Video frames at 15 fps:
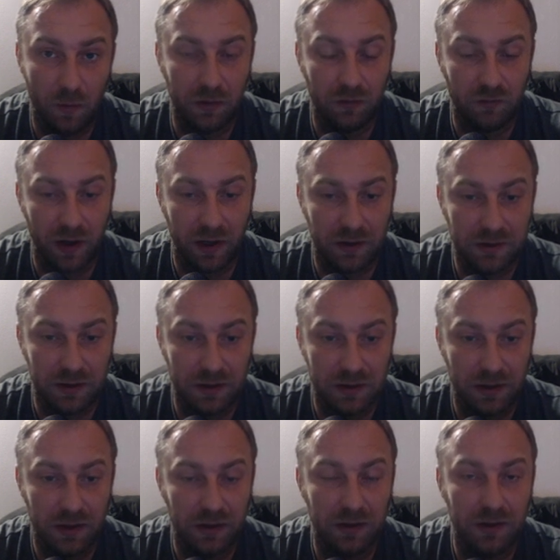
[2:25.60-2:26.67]
dragon
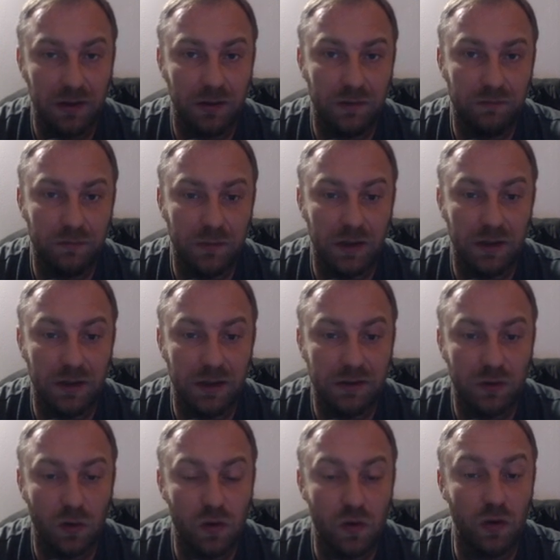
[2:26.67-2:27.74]
Sicilian, in the
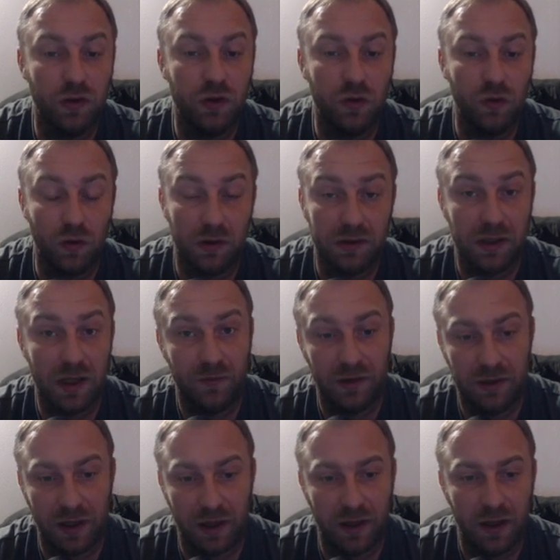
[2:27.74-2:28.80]
so-called Yugoslav
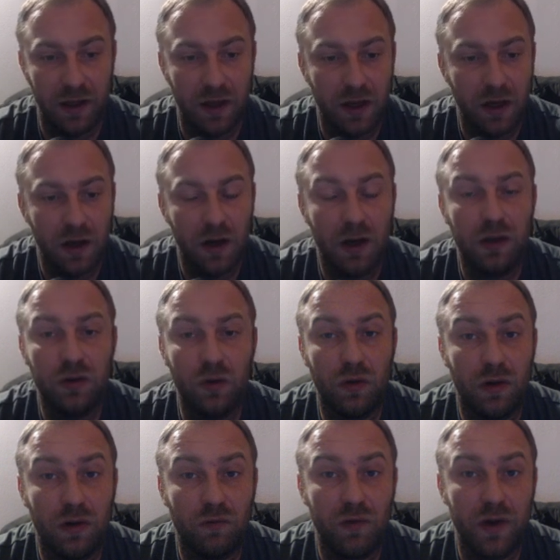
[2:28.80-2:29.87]
attack, to
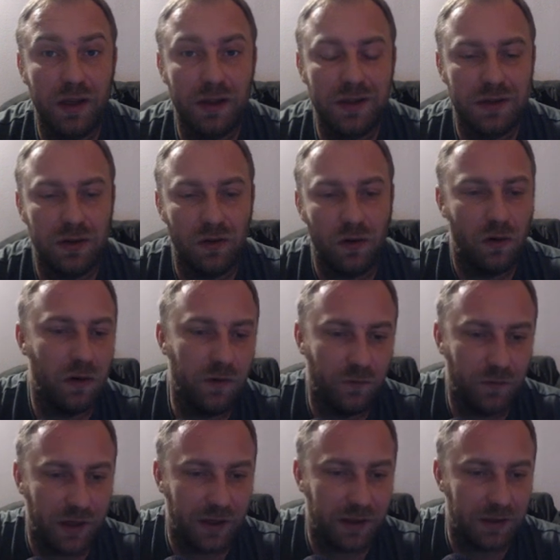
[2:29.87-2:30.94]
create this early
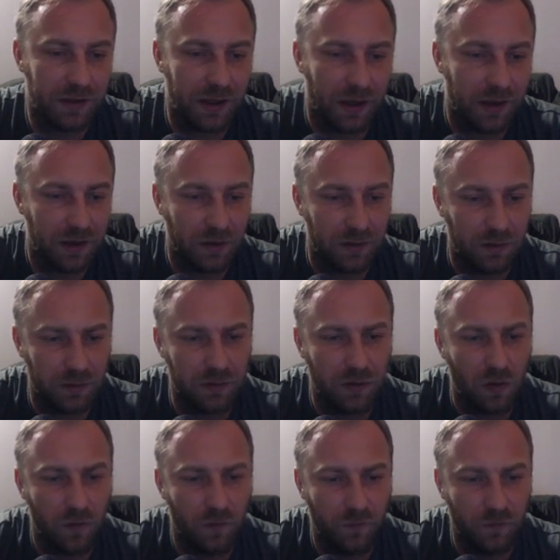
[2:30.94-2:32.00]
flank attack
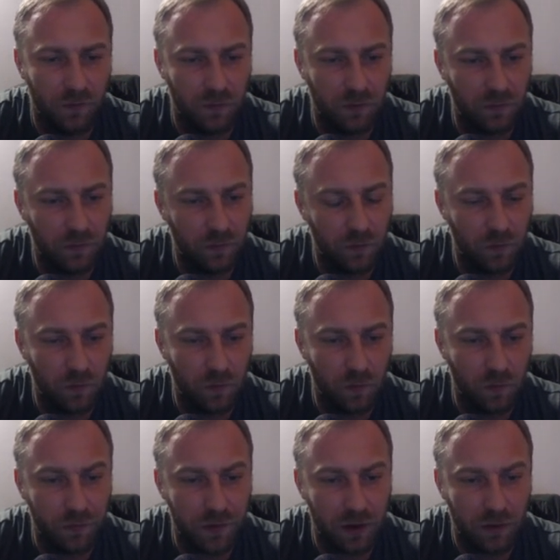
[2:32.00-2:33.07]
with
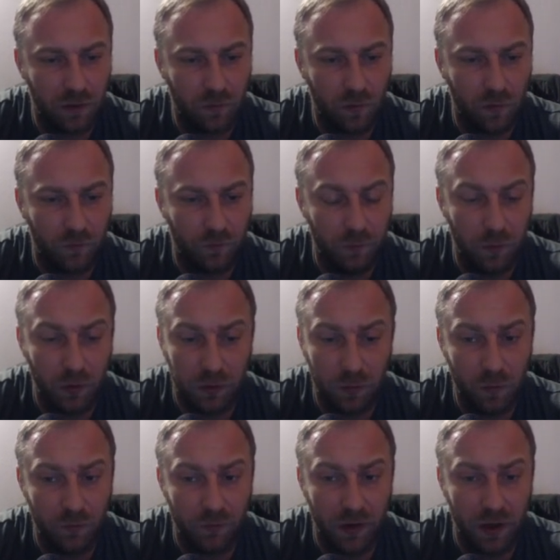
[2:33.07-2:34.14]
the
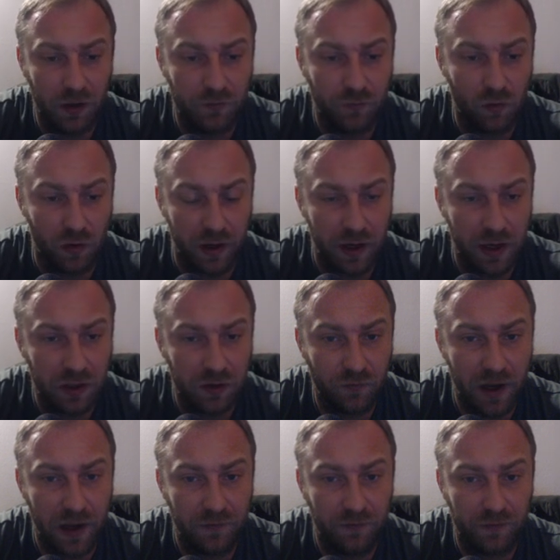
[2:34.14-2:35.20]
move h4,
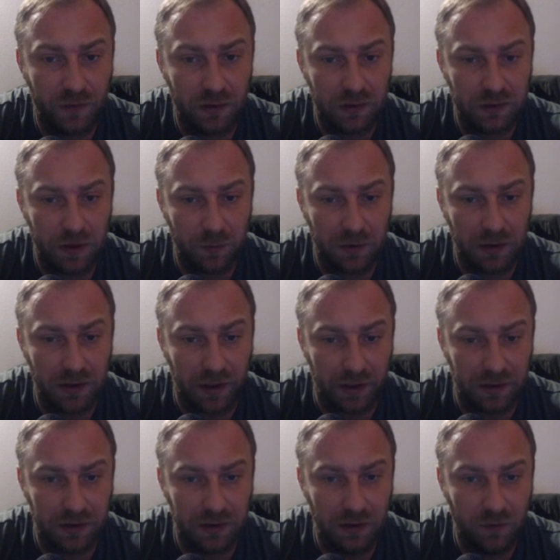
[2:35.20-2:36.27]
h5, something
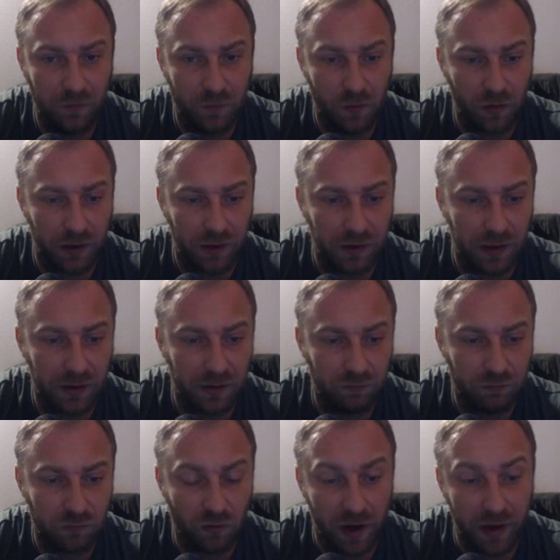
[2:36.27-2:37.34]
like d4, and then
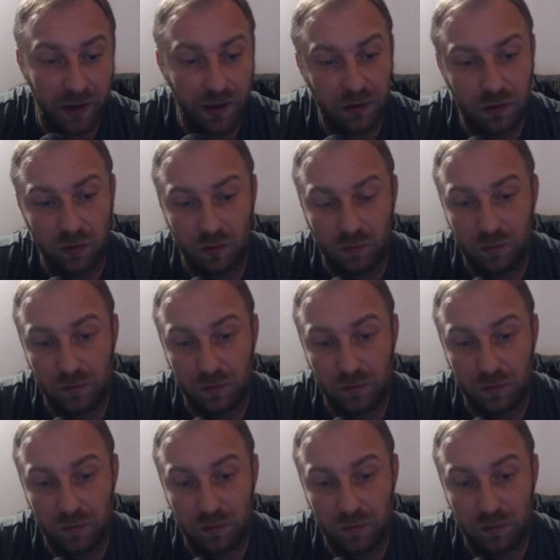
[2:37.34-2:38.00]
trying to